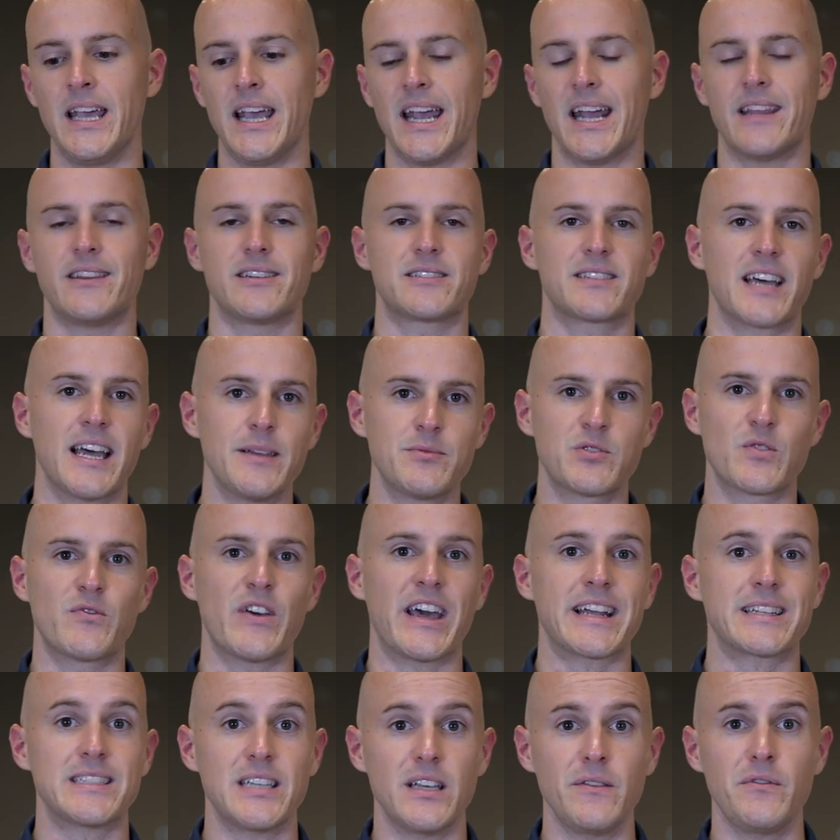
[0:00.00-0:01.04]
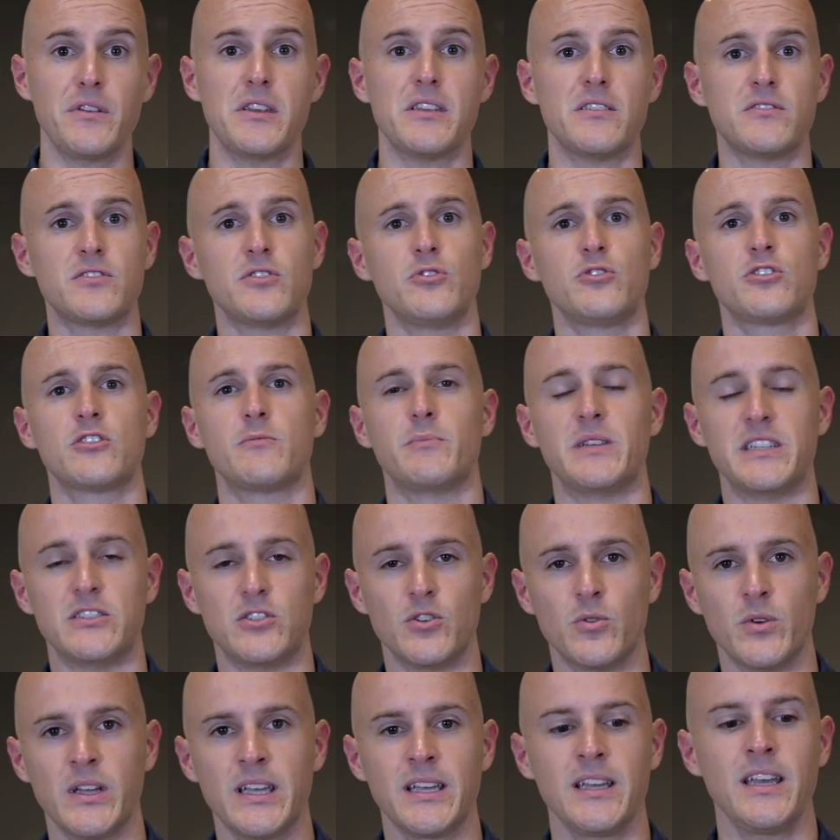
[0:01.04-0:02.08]
and the types of activities you should be
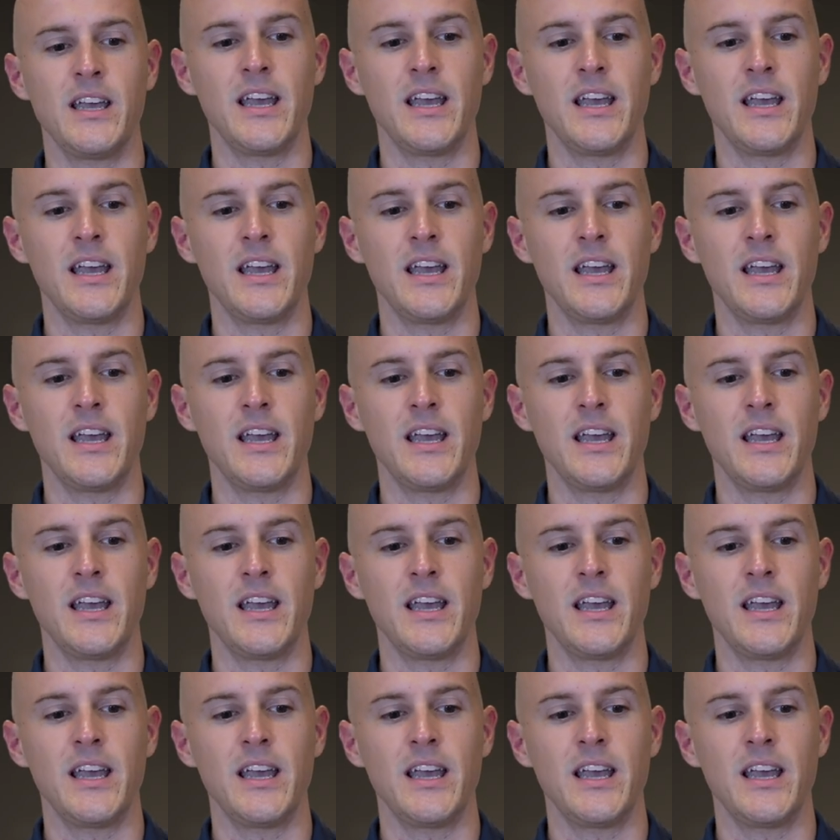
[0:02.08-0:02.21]
doing